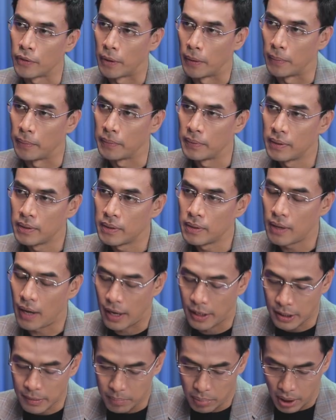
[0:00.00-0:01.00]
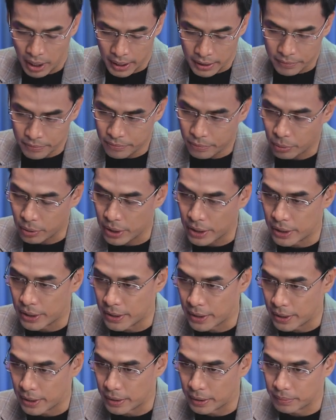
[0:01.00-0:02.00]
Yeah. Any plan for
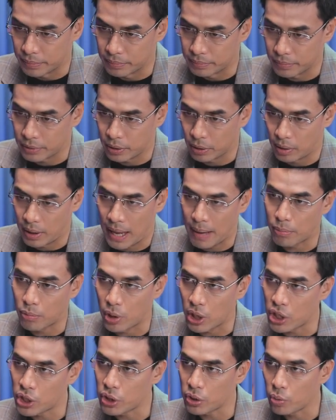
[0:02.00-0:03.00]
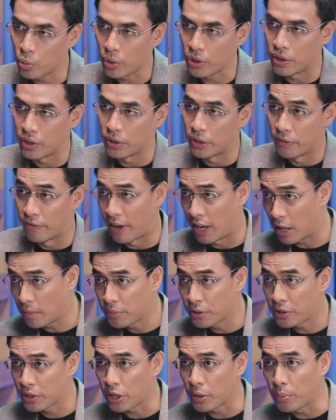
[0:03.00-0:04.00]
the collaboration with the
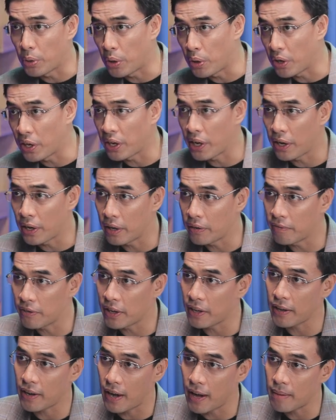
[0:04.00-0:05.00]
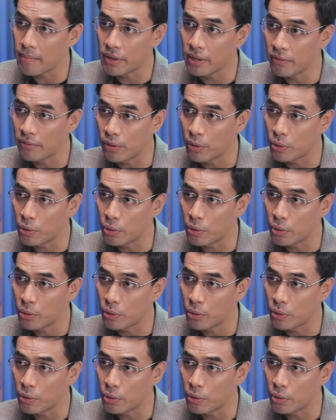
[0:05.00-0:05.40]
developers community here in Vietnam in the